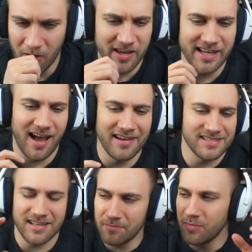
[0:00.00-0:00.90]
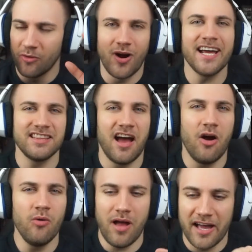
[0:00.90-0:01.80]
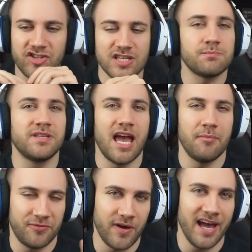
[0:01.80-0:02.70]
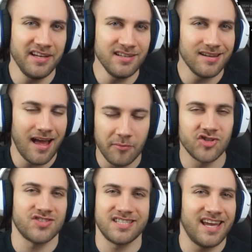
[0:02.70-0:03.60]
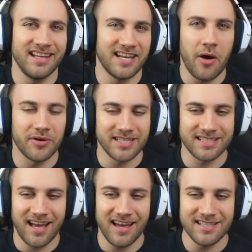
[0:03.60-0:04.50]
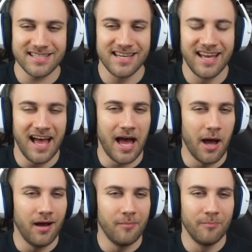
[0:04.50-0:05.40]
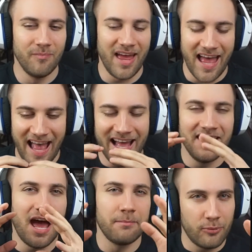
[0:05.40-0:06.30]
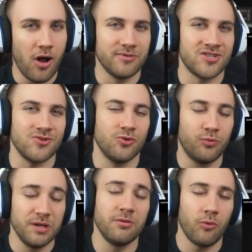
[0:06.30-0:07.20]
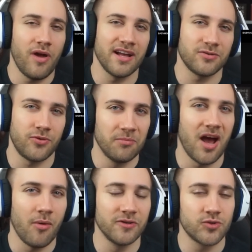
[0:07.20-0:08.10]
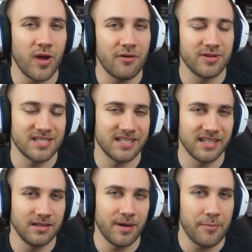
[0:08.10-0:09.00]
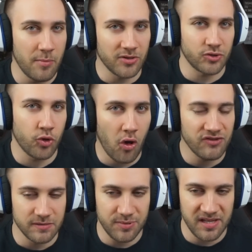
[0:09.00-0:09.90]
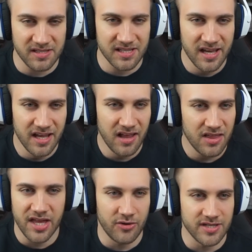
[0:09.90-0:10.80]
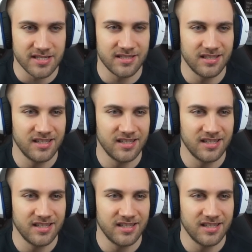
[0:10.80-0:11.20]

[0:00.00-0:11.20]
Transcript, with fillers: Okay, guys, right now I just became a fan. I'm just saying it how it is, guys. Um, and I promise you, we will react from now on to every single Baby Monster content piece there is.